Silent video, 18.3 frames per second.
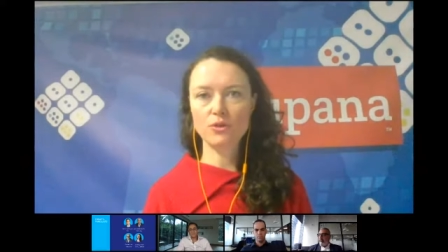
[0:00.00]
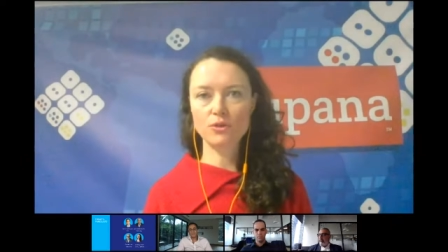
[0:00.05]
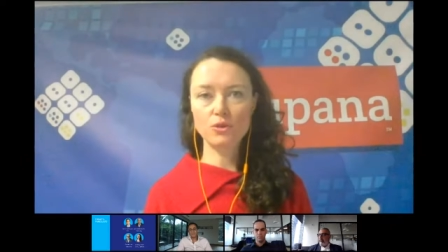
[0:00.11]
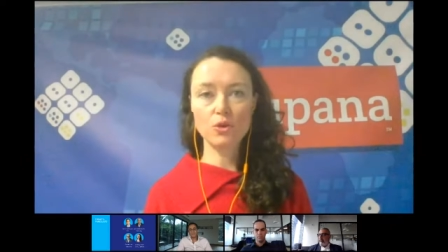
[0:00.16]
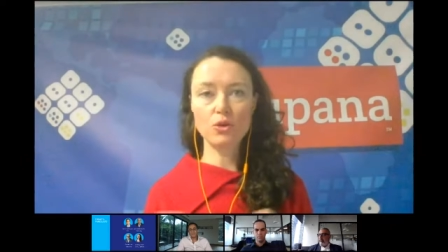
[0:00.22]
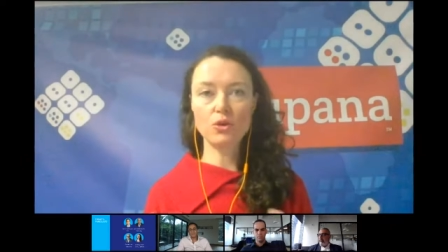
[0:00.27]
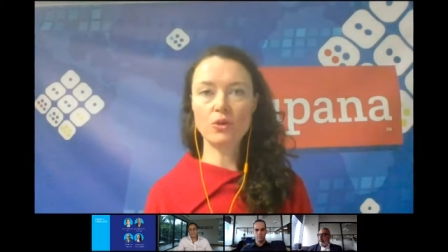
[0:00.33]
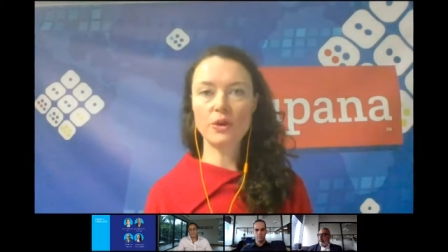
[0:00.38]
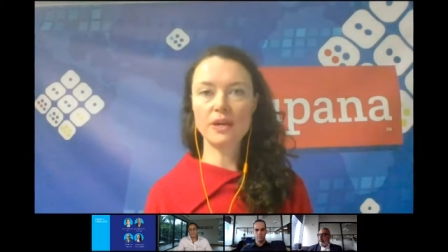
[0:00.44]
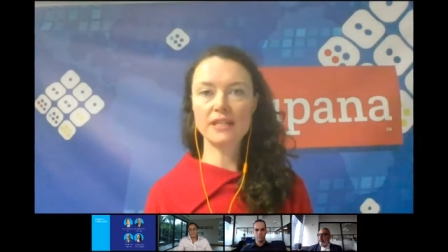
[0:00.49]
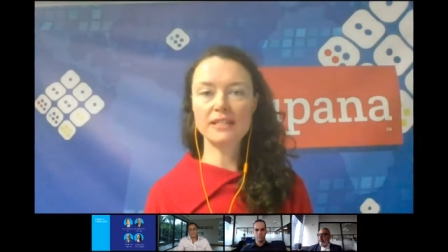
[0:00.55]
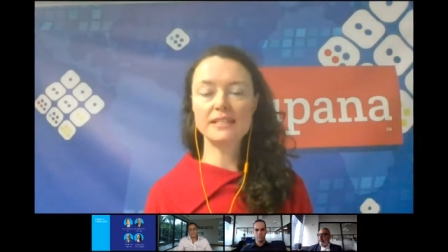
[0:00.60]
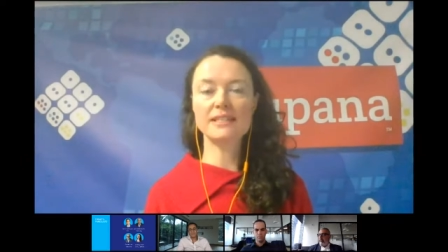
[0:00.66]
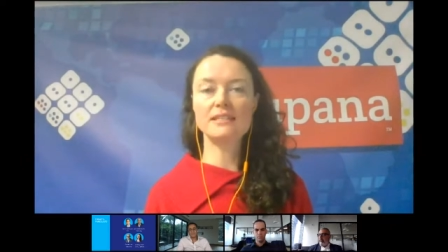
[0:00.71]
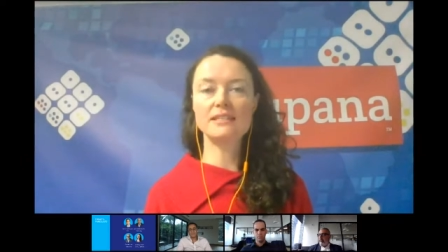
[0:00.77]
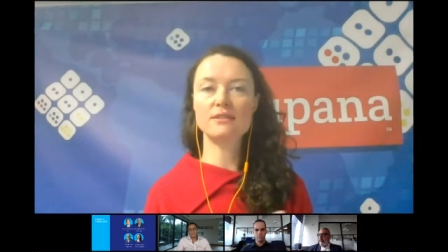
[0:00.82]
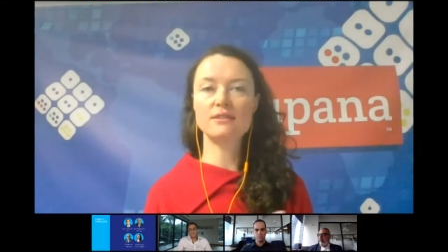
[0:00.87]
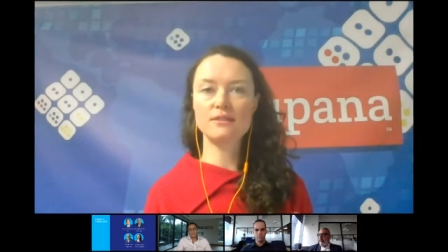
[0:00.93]
your
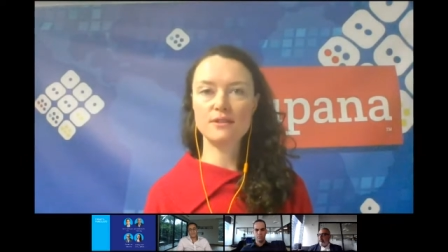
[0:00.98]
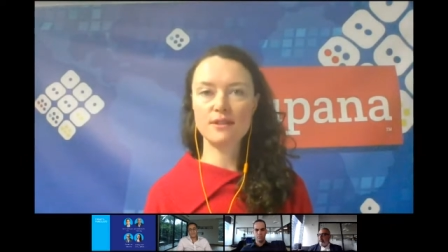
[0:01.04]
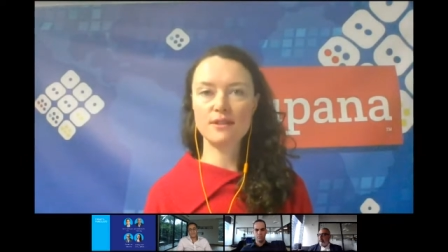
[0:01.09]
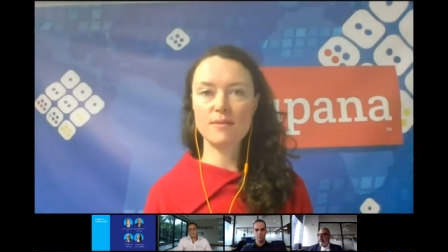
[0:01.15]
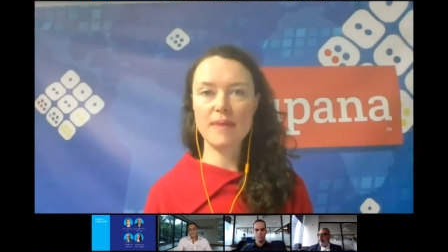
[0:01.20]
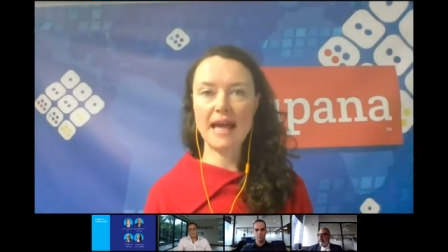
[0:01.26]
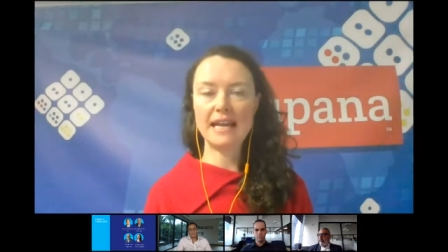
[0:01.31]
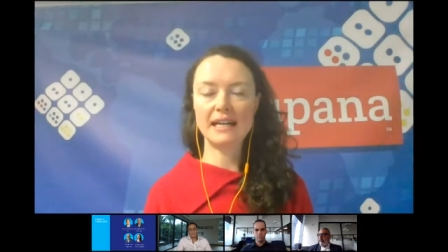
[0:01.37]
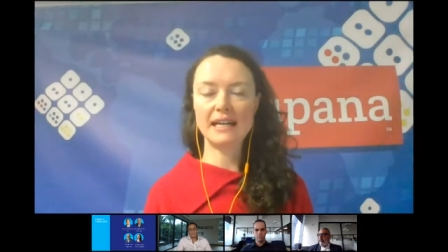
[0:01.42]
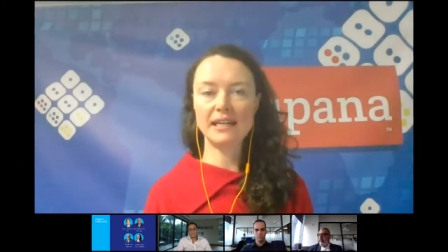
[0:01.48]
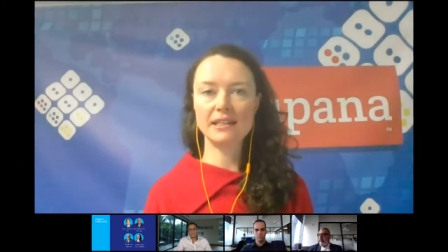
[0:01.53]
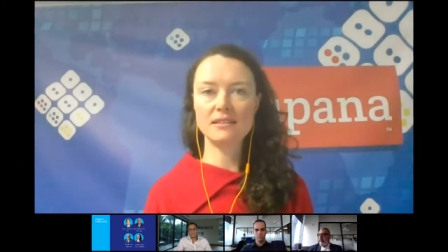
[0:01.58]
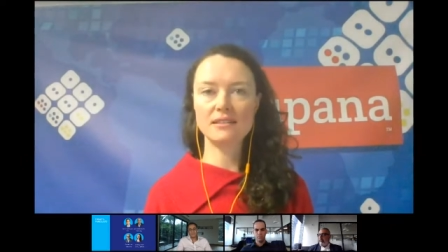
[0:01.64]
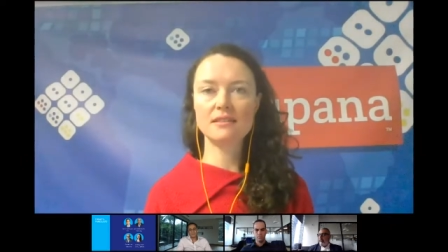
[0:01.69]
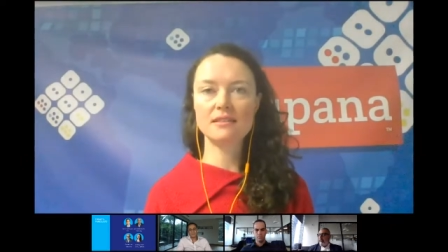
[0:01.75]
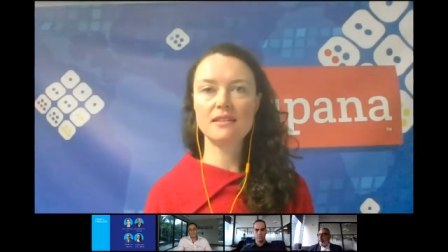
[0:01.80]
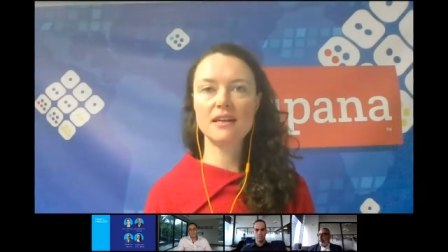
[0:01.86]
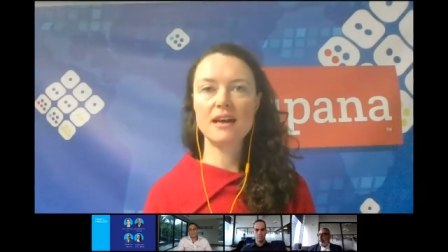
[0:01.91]
questions to the
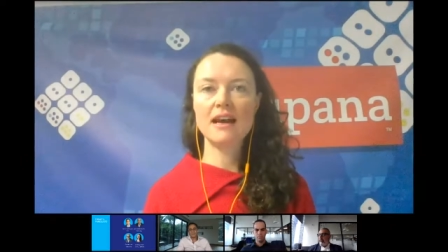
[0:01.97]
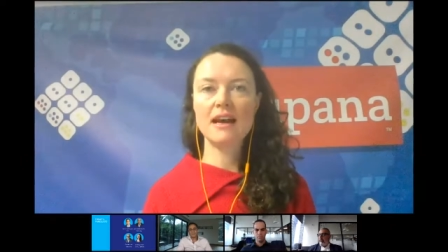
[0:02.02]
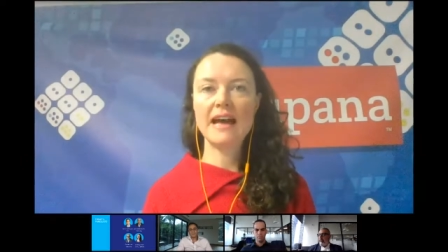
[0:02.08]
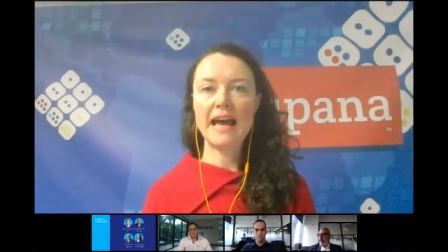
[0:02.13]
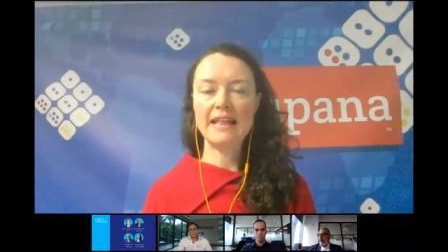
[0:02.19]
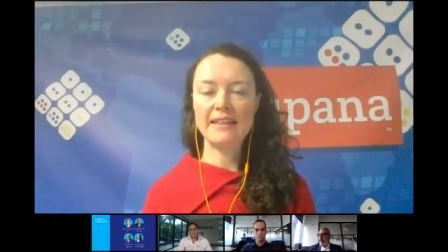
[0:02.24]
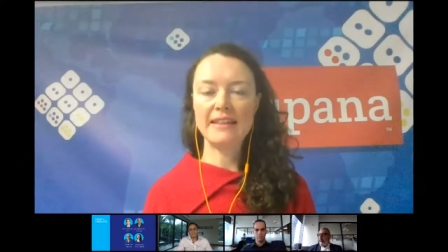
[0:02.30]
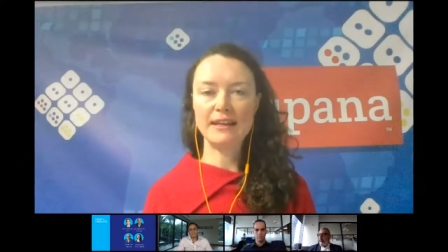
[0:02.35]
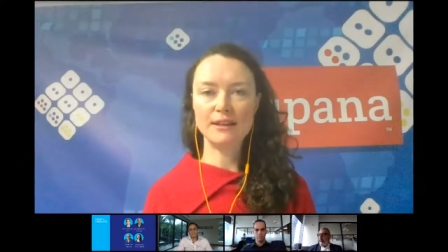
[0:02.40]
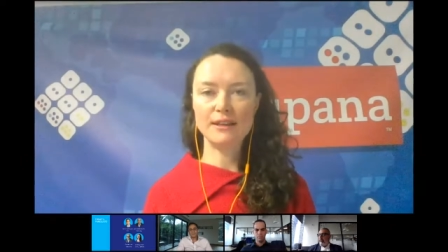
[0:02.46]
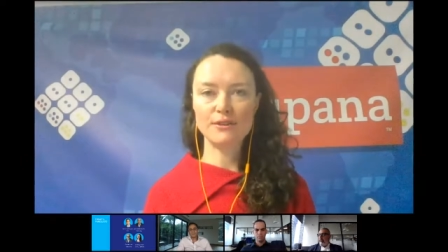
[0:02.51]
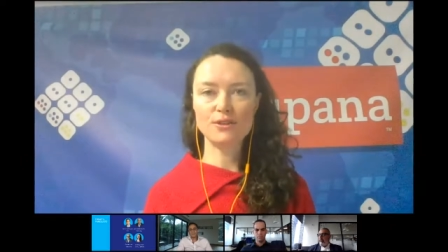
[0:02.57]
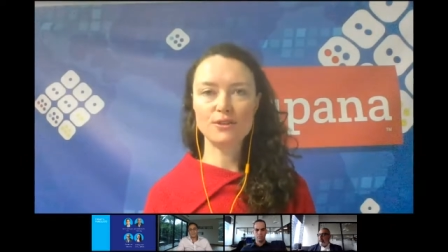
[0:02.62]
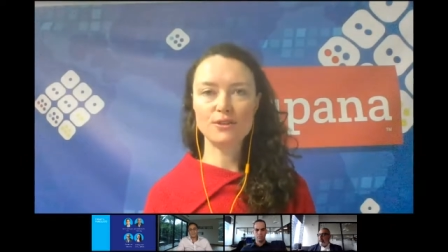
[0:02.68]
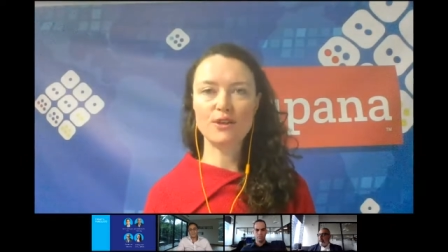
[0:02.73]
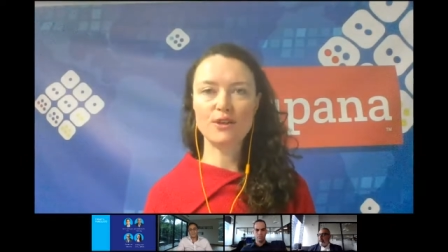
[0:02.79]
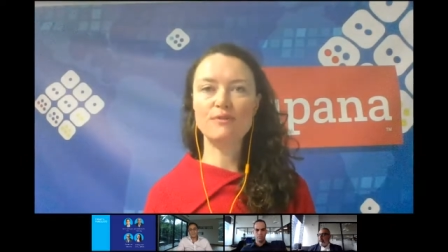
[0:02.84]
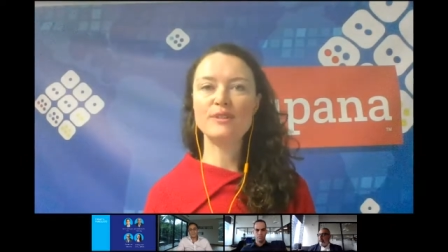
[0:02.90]
panelists at the end of
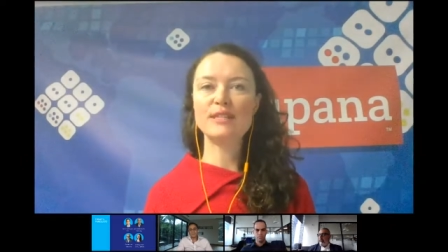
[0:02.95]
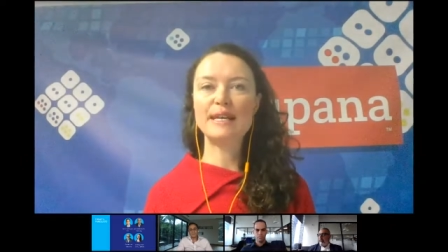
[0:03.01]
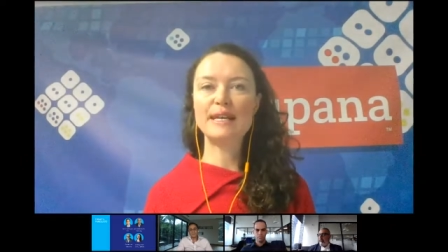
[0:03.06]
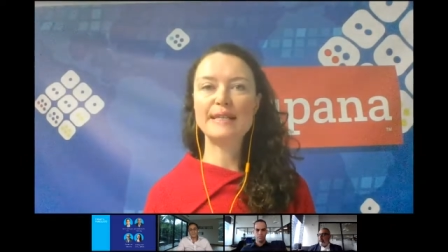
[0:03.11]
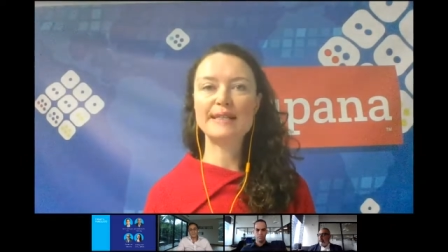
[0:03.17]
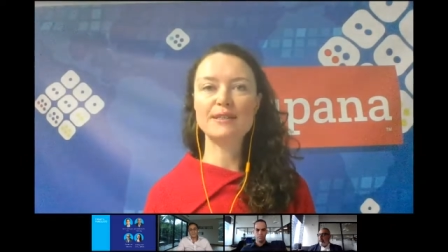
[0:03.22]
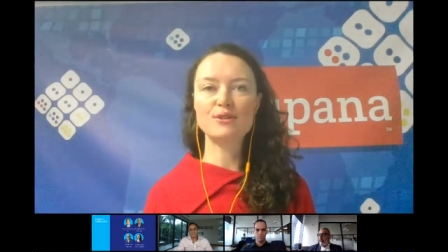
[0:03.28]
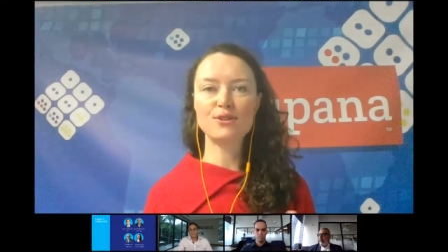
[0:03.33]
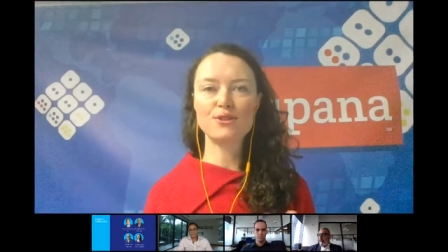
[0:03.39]
this conversation.